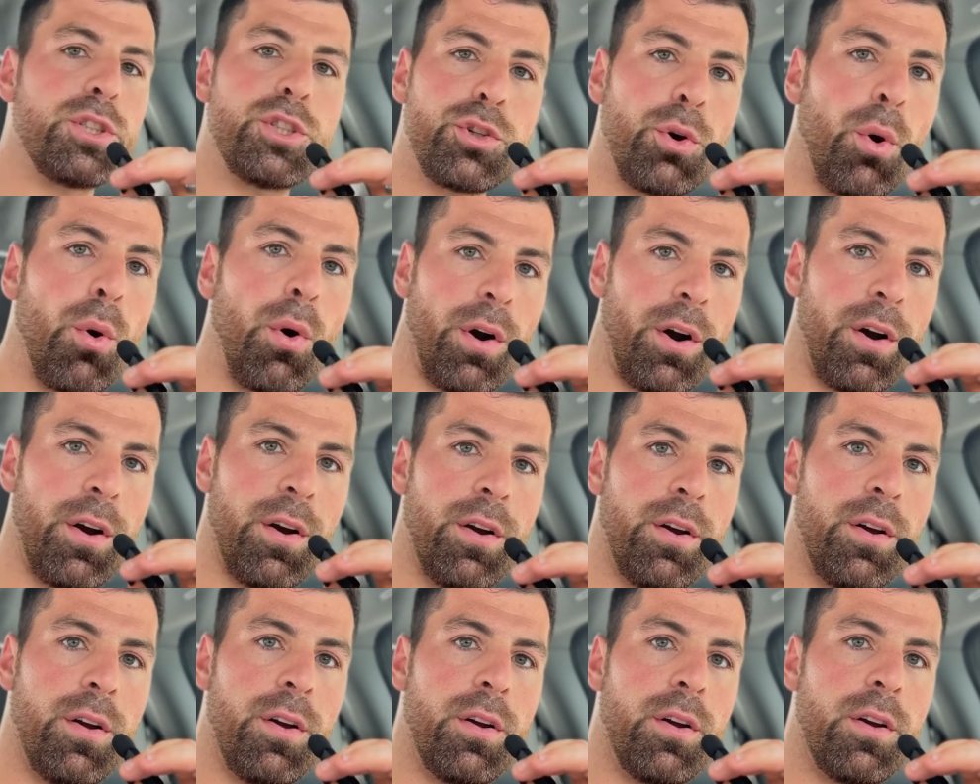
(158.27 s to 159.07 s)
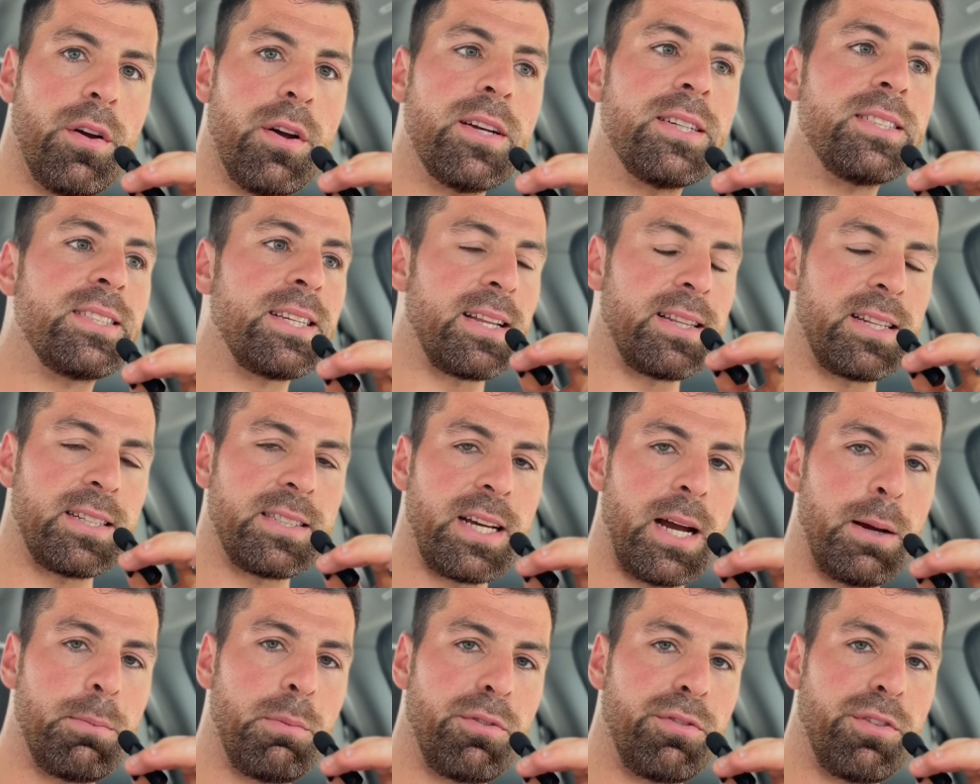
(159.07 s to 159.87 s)
a chore, set the
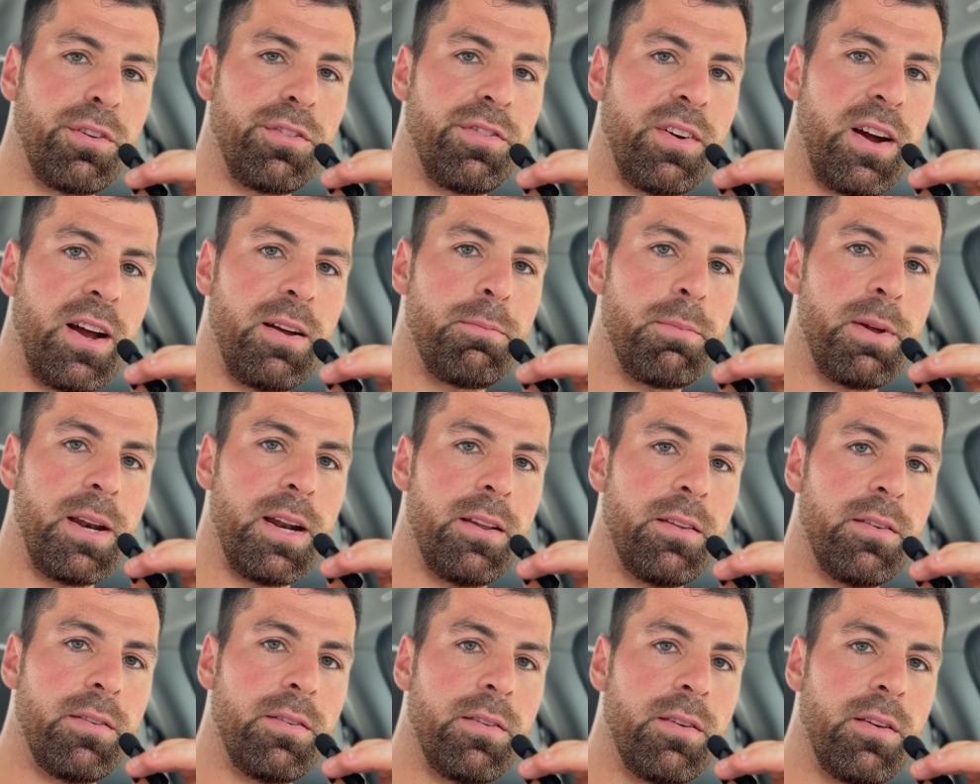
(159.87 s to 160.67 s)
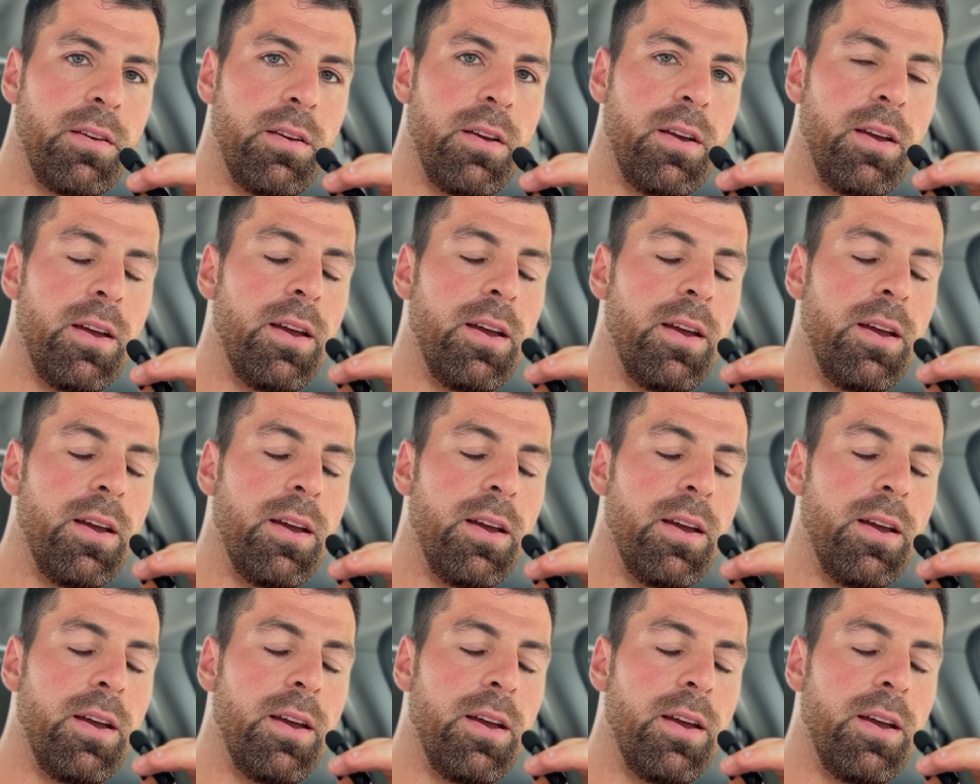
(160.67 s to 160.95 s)
timer for 5 minutes,